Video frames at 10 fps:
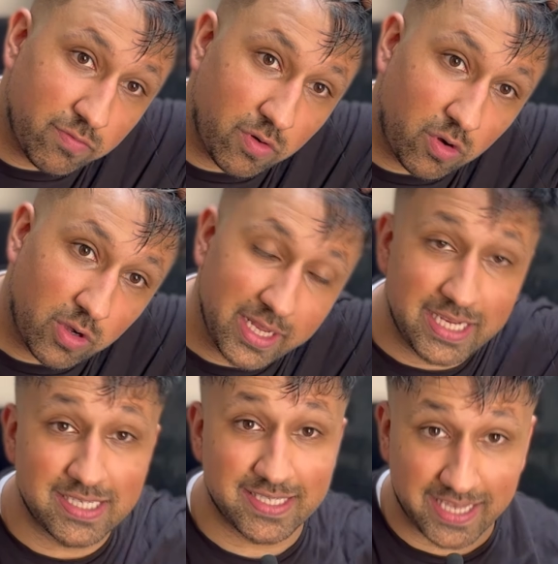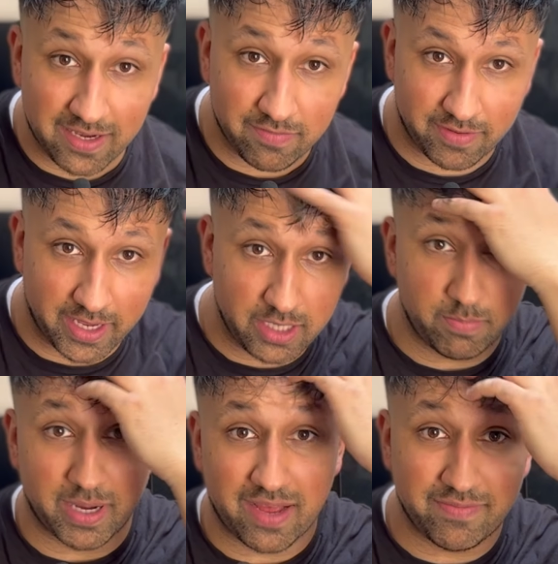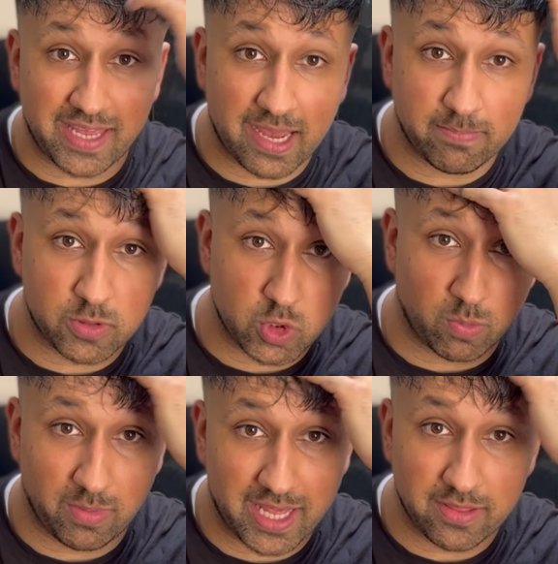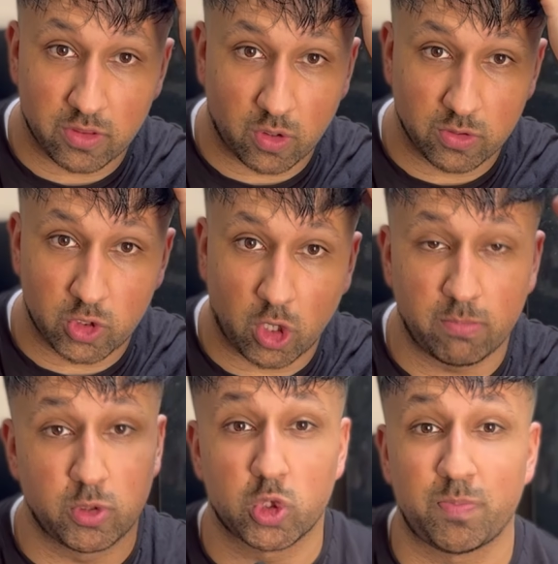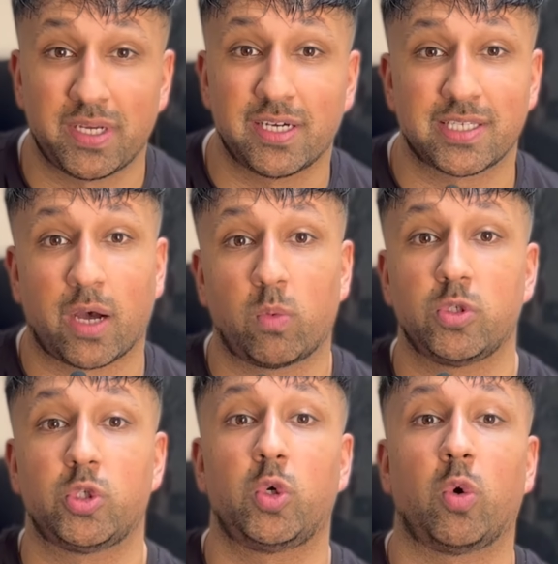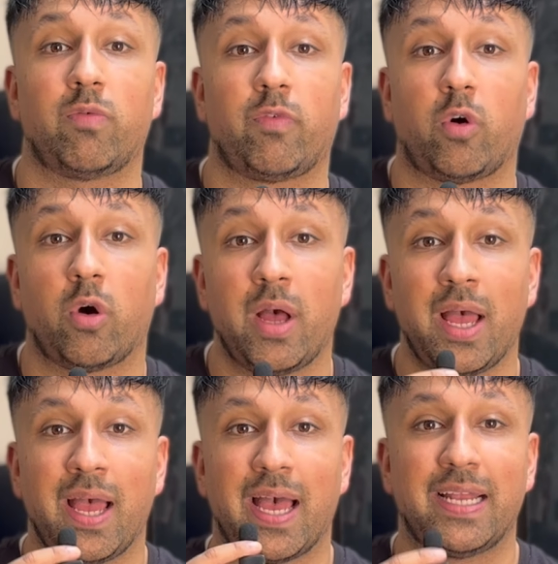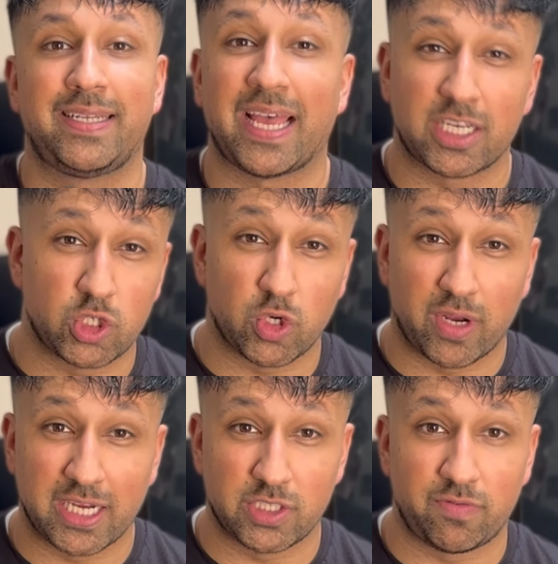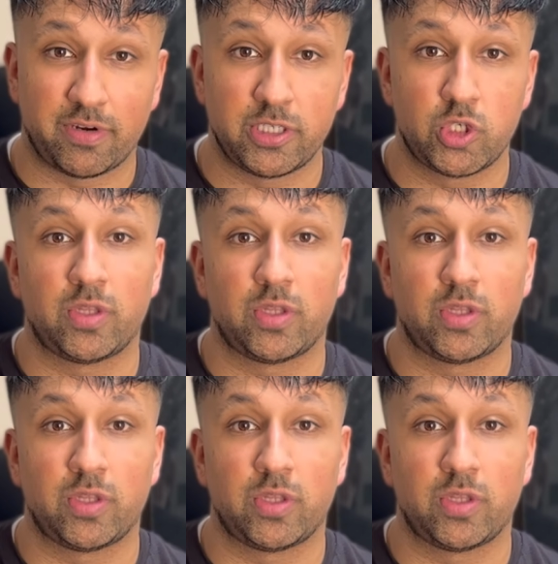for a skin fade, but I've kept some length on the top just because I want to go for a texturized fringe.